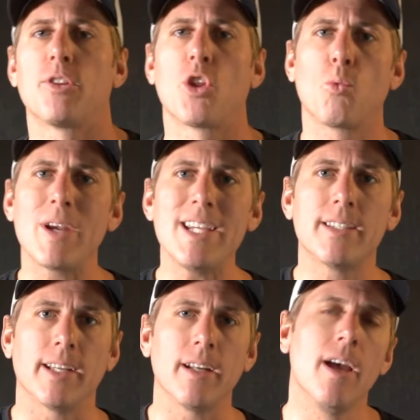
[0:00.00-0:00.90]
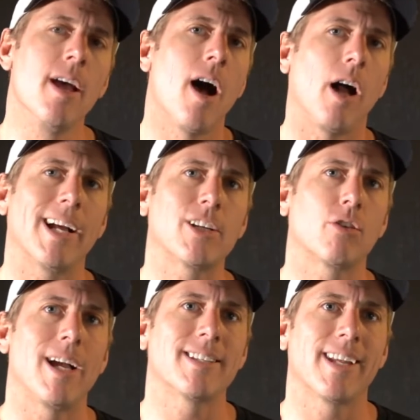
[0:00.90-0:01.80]
The reason
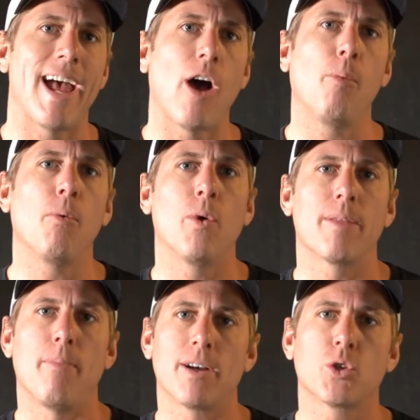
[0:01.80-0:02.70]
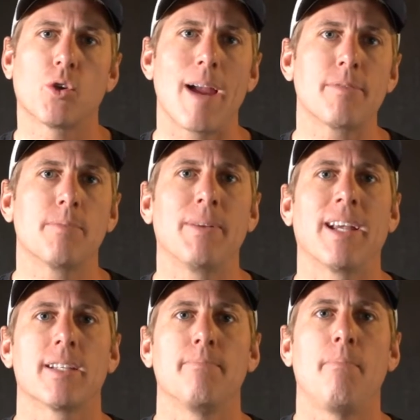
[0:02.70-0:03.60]
electrolytes can help with muscle cramps is
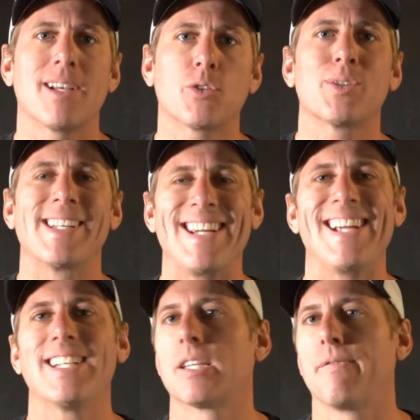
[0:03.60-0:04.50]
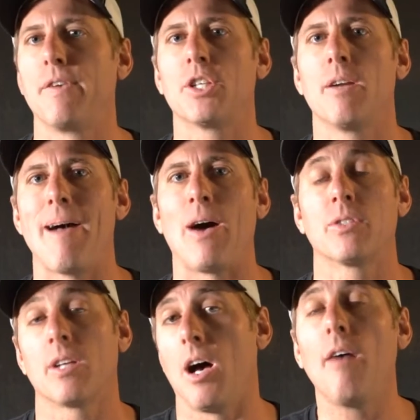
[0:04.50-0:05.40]
because muscles need sufficient
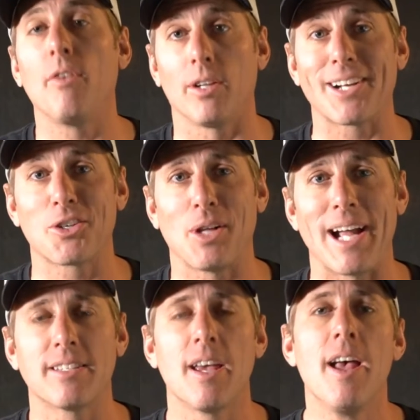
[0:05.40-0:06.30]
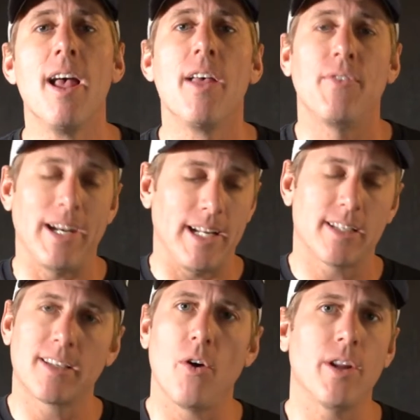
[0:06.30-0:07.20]
amounts of electrolytes. They need
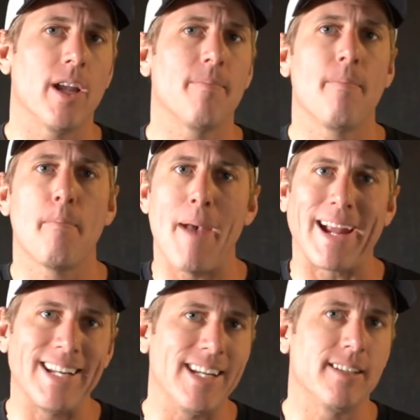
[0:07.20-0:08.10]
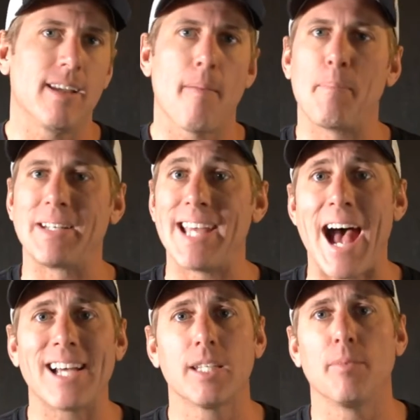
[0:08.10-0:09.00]
sodium, magnesium,
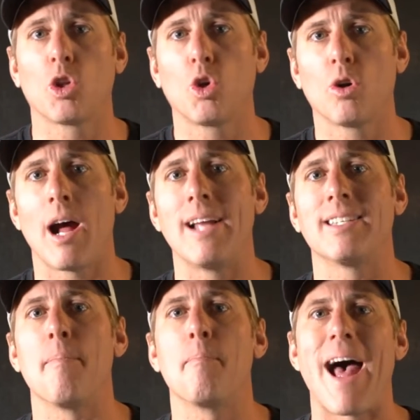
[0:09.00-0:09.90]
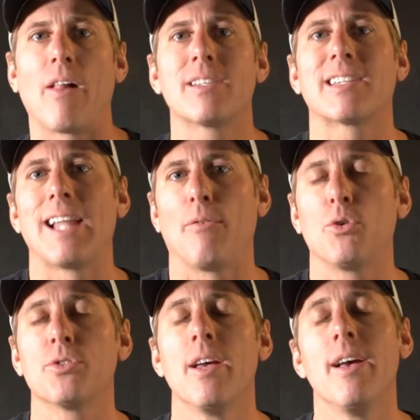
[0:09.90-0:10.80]
potassium, and chlorides in balanced
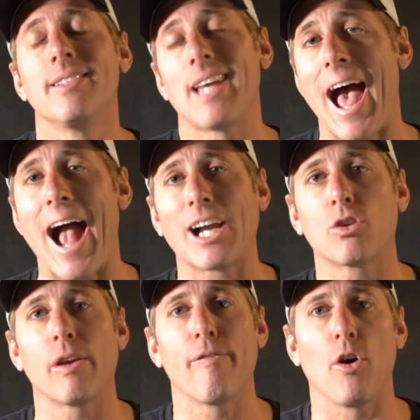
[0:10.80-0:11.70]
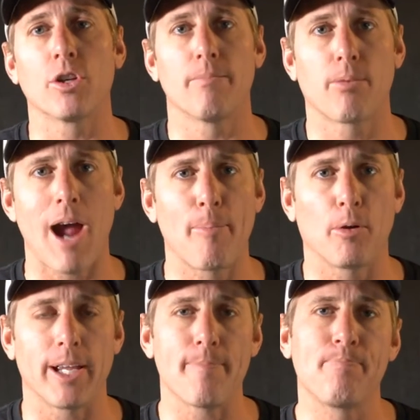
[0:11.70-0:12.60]
levels to actually function
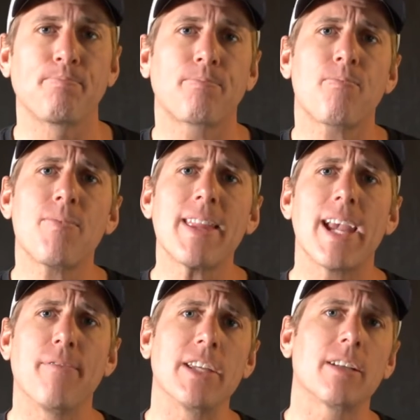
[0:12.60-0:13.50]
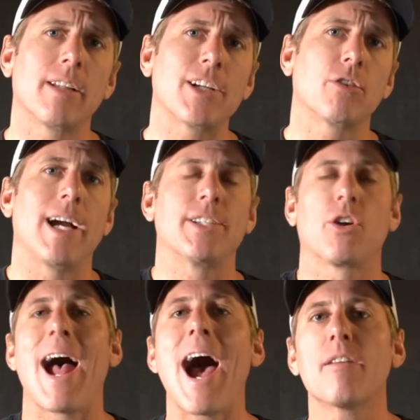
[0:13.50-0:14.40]
properly. If these electrolytes
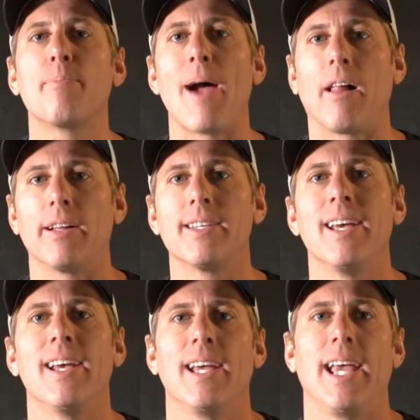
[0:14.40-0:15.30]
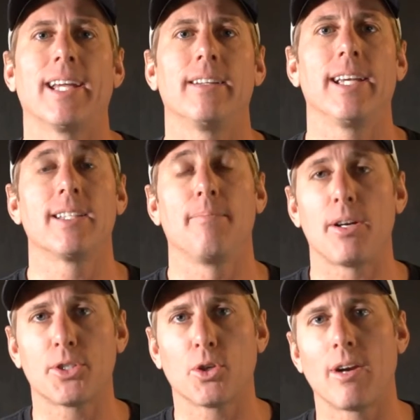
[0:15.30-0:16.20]
are out of balance, it can lead to
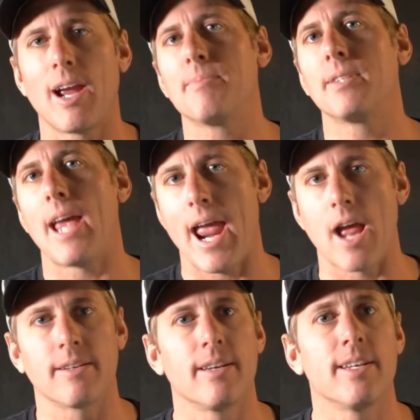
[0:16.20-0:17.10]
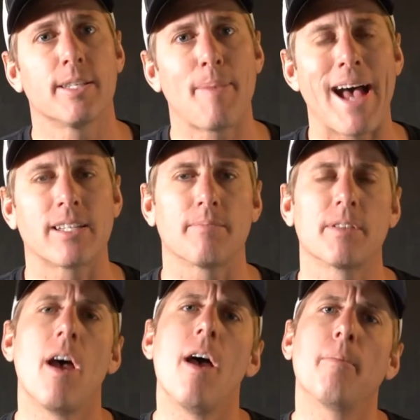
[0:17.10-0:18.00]
muscle cramps and
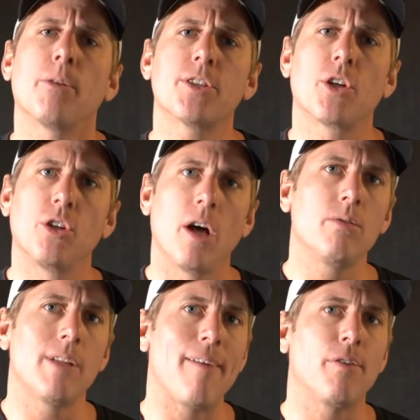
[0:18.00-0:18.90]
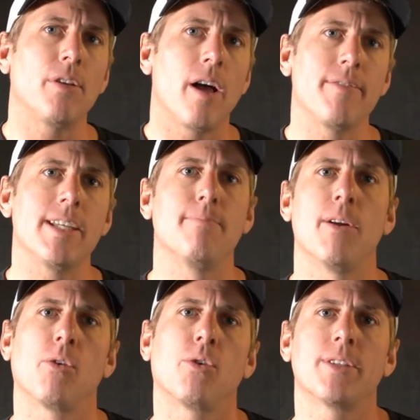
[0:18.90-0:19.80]
spasms. Plus, a low level of these
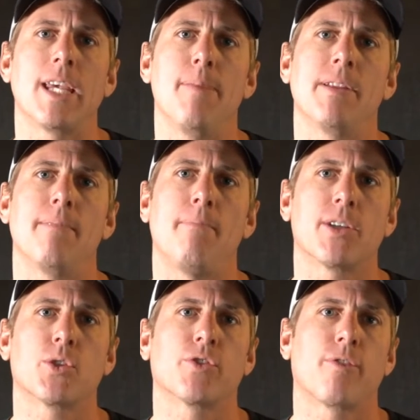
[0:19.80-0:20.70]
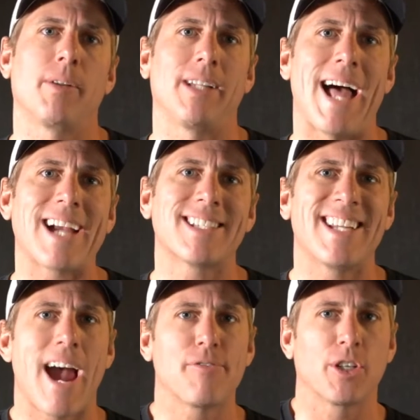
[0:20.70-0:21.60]
minerals keeping the muscles from
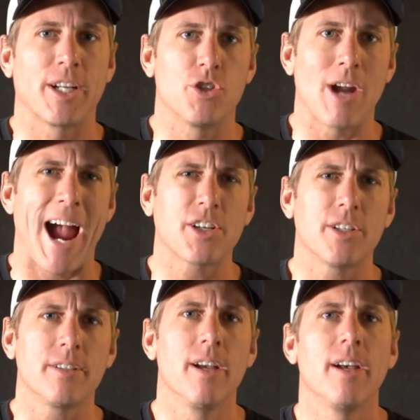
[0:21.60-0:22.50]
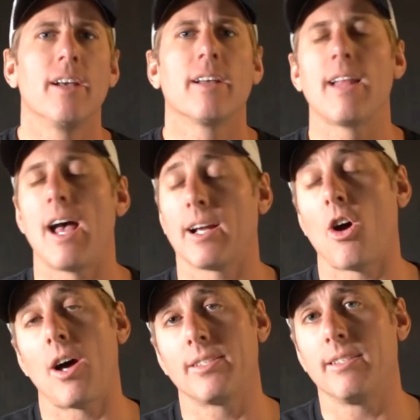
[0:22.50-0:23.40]
relaxing after contraction,
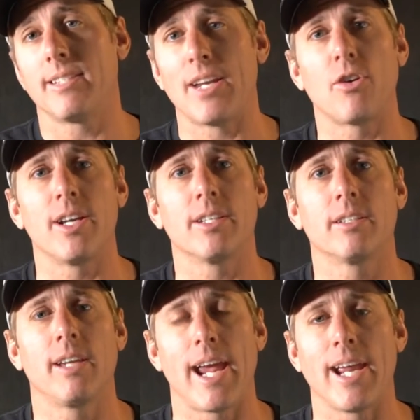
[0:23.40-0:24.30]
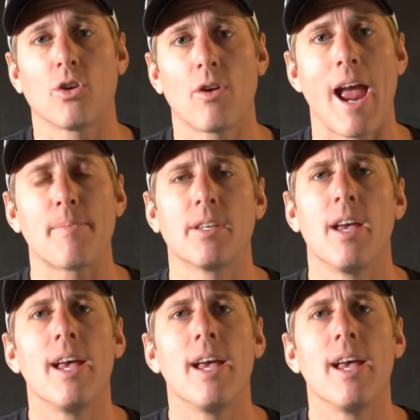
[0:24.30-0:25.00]
causing tenderness and cramps.